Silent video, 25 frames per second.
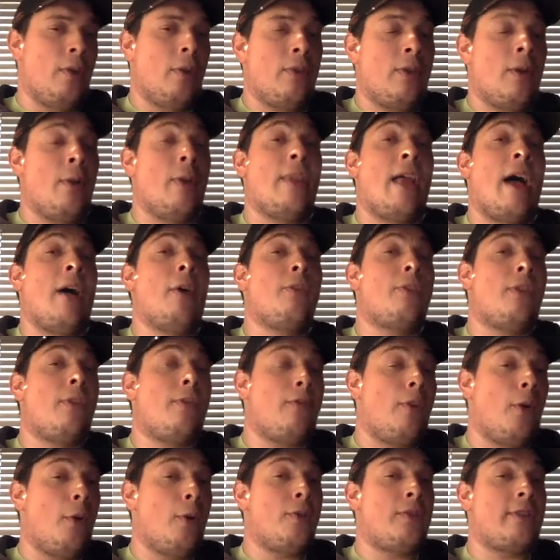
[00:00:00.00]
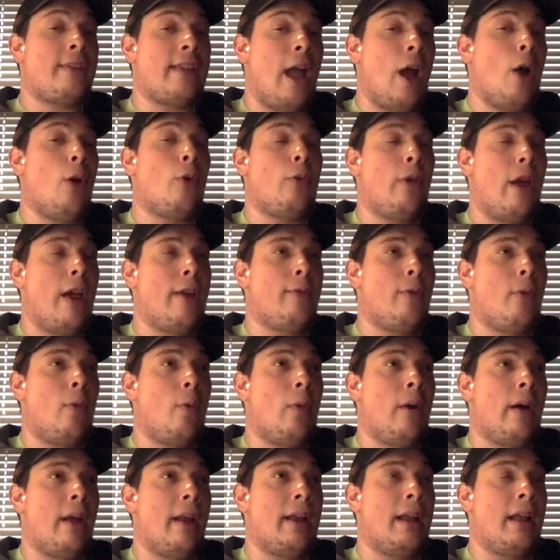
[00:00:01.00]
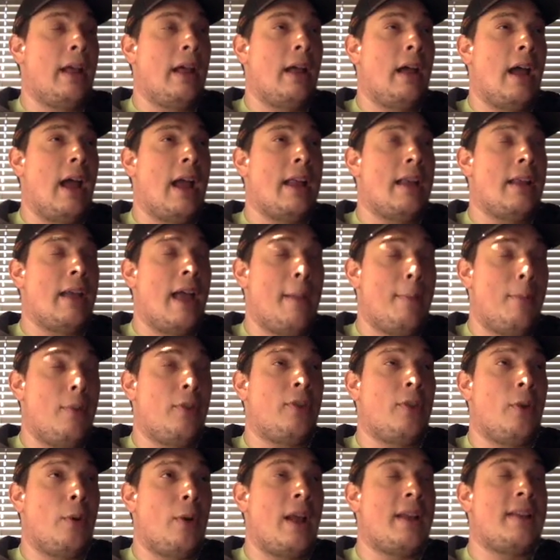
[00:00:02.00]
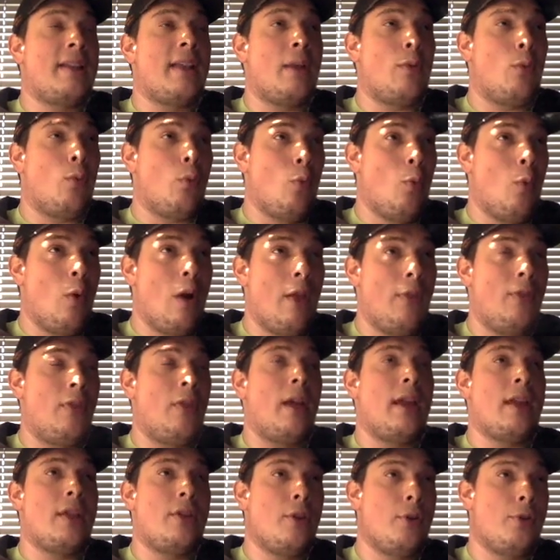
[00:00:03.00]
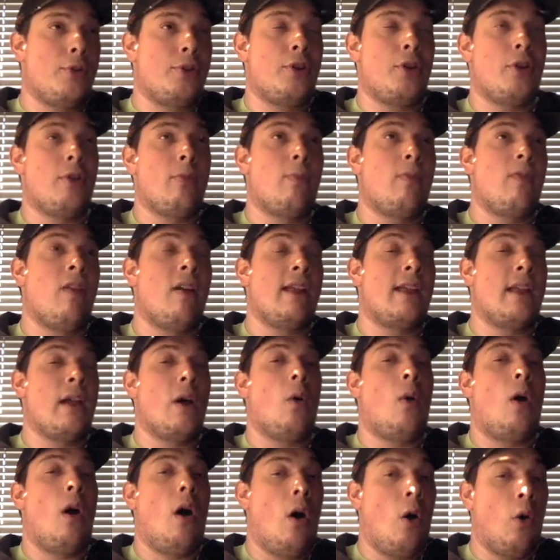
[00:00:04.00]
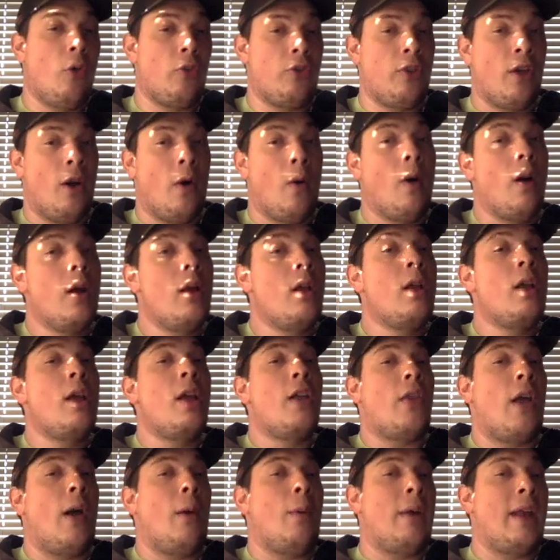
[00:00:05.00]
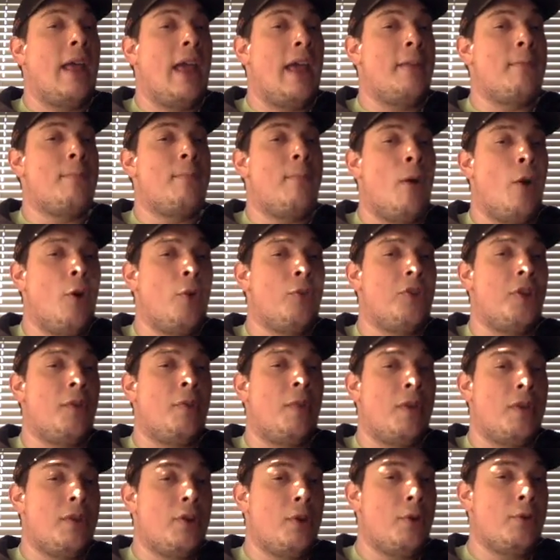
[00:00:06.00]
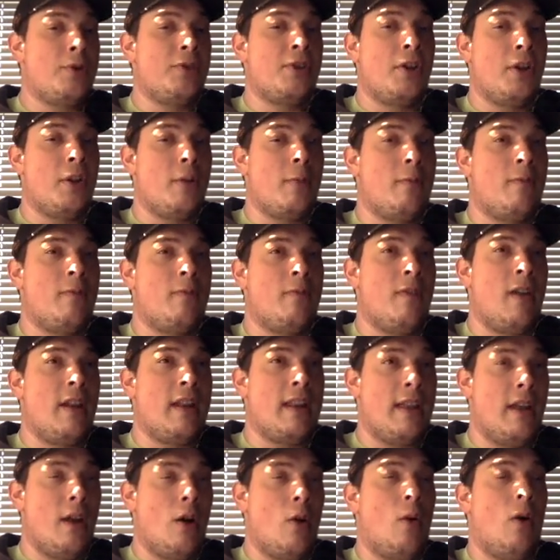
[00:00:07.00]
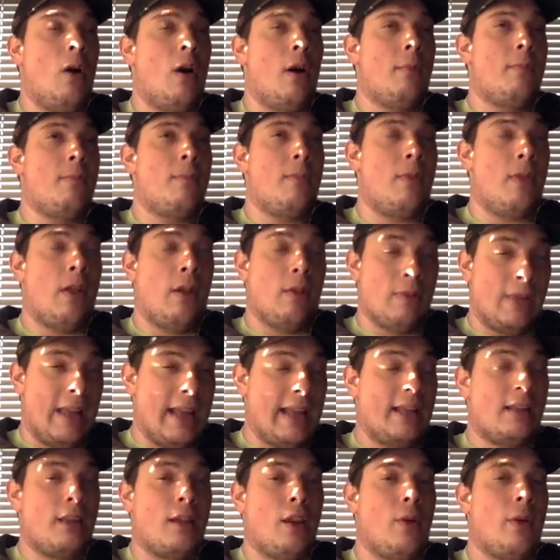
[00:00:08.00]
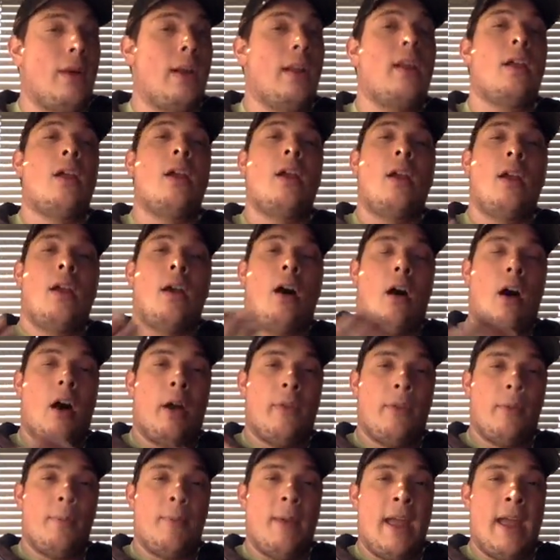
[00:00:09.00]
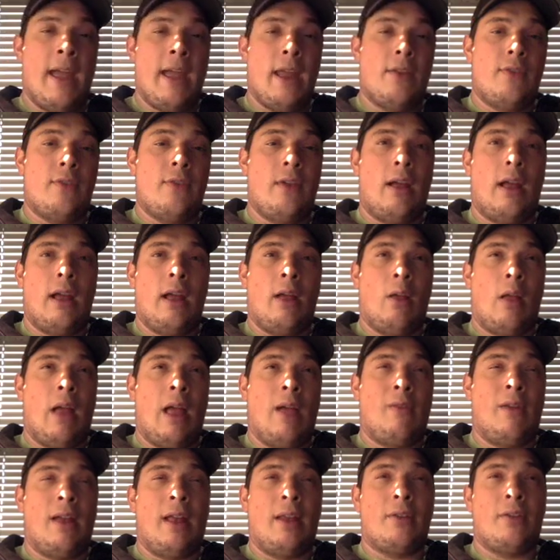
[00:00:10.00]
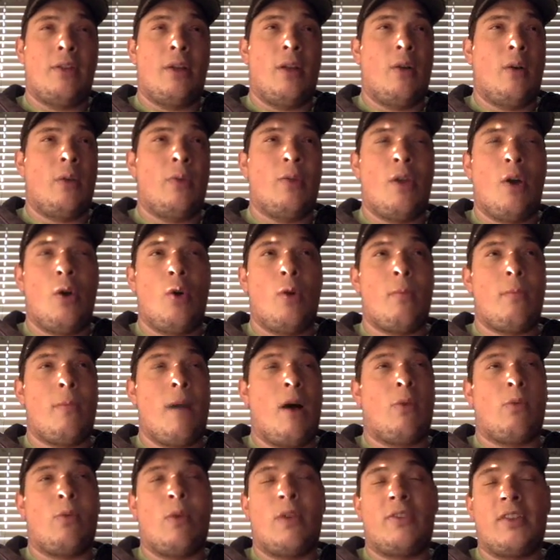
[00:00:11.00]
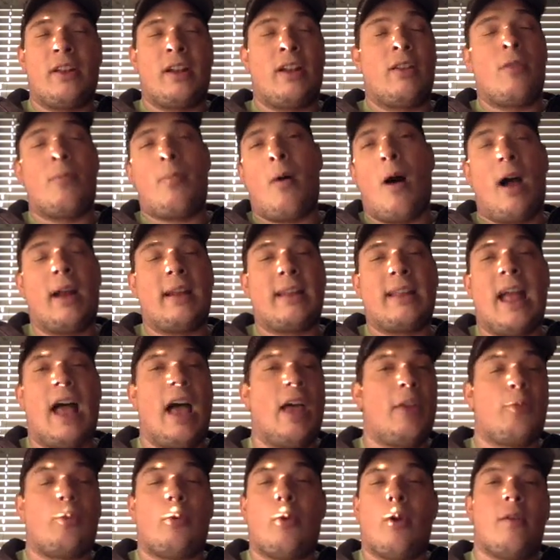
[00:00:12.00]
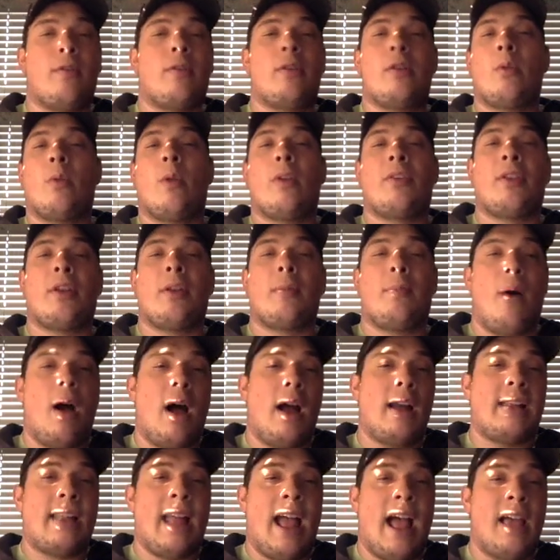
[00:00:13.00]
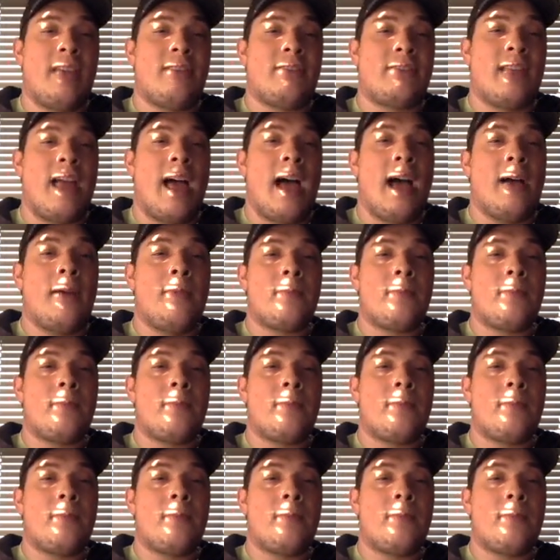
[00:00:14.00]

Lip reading: So that was the first Scout Rifle episode I did with a YouTube video also. So I went ahead and posted the YouTube video, a link to it on the page, and then a note about listening to the podcast wherever you listen to podcasts at.